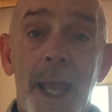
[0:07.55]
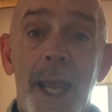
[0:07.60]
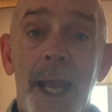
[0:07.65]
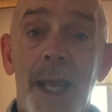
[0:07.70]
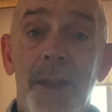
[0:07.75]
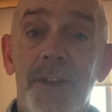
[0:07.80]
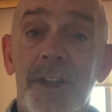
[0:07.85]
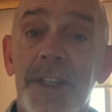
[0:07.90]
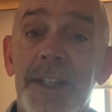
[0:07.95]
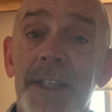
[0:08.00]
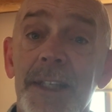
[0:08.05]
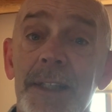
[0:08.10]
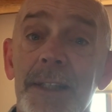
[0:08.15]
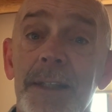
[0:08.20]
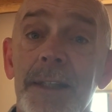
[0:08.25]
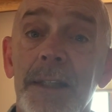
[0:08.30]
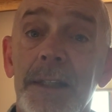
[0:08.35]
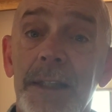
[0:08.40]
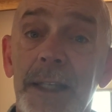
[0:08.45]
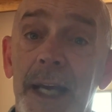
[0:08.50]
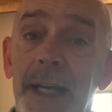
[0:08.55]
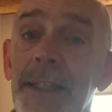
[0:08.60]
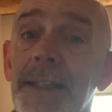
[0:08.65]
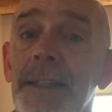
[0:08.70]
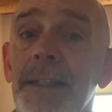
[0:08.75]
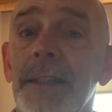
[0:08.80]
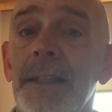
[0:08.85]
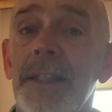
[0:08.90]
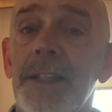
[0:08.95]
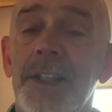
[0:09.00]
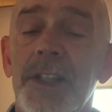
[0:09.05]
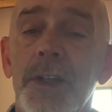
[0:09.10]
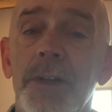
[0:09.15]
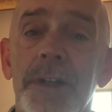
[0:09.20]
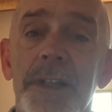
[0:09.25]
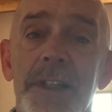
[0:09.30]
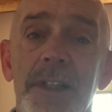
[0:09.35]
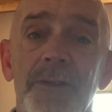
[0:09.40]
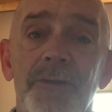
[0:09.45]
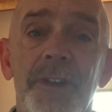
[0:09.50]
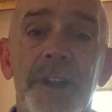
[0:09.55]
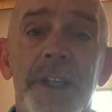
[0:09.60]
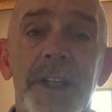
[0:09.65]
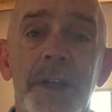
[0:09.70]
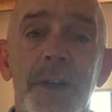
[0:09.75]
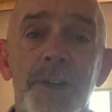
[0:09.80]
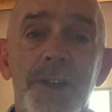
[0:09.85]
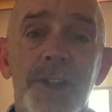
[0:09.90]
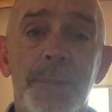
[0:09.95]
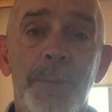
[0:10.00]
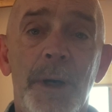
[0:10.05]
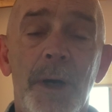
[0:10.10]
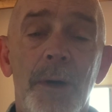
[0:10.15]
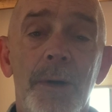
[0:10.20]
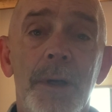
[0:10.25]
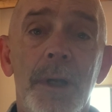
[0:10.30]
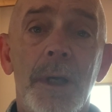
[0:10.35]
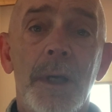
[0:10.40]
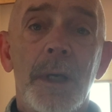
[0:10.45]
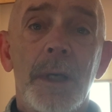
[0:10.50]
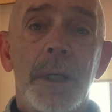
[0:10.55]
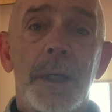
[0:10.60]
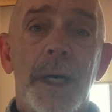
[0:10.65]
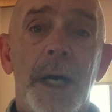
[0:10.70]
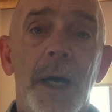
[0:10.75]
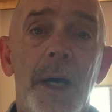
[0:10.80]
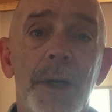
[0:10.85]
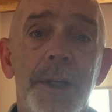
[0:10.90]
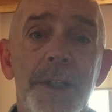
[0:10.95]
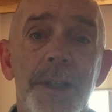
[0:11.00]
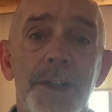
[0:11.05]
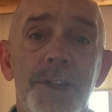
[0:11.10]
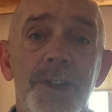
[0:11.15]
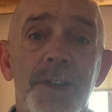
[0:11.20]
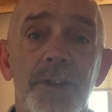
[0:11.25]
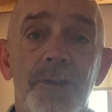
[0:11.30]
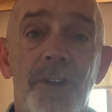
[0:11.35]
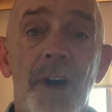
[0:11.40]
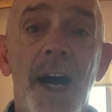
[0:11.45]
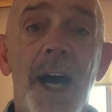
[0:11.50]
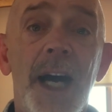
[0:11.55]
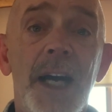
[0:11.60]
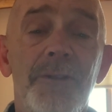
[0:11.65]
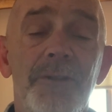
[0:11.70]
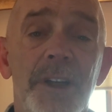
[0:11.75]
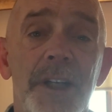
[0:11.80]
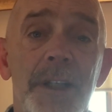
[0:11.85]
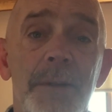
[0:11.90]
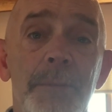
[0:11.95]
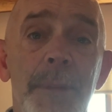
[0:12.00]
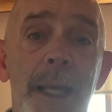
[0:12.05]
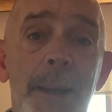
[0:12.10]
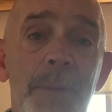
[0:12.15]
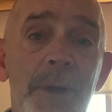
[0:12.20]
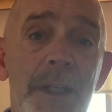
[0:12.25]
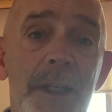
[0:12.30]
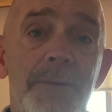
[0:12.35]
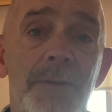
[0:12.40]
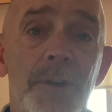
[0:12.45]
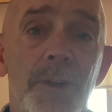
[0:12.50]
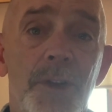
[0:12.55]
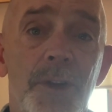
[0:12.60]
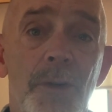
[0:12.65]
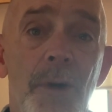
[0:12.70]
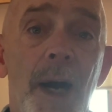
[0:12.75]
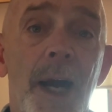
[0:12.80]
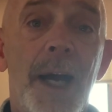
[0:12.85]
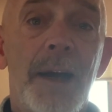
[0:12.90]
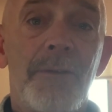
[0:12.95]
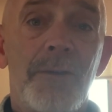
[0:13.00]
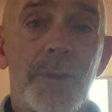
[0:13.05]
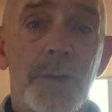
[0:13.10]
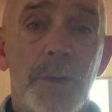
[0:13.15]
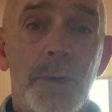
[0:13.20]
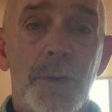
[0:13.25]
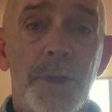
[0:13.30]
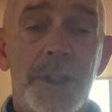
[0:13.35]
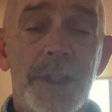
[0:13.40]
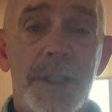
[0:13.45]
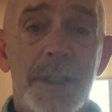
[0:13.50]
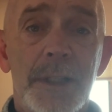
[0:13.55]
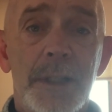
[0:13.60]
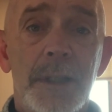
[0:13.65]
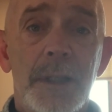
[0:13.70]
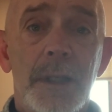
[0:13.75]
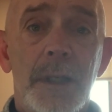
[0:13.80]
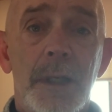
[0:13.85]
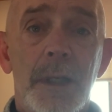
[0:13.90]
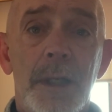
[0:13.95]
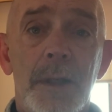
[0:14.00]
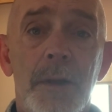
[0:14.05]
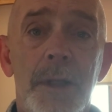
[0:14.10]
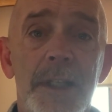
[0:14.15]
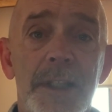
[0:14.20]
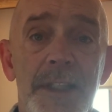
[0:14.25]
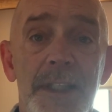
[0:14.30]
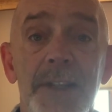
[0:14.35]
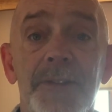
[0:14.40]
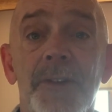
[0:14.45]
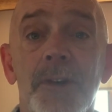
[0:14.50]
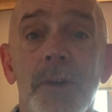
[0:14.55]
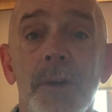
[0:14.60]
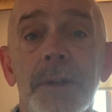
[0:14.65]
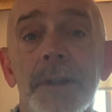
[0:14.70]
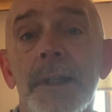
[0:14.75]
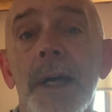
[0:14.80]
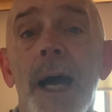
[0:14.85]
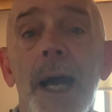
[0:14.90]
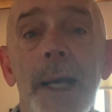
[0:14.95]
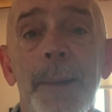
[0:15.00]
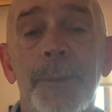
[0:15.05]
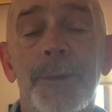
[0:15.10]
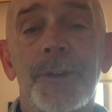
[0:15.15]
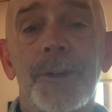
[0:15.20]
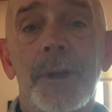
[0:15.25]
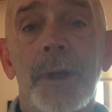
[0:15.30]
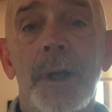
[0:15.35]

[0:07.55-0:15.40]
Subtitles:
and this is the next in this series of videos about how to survive and maybe even thrive through these difficult times.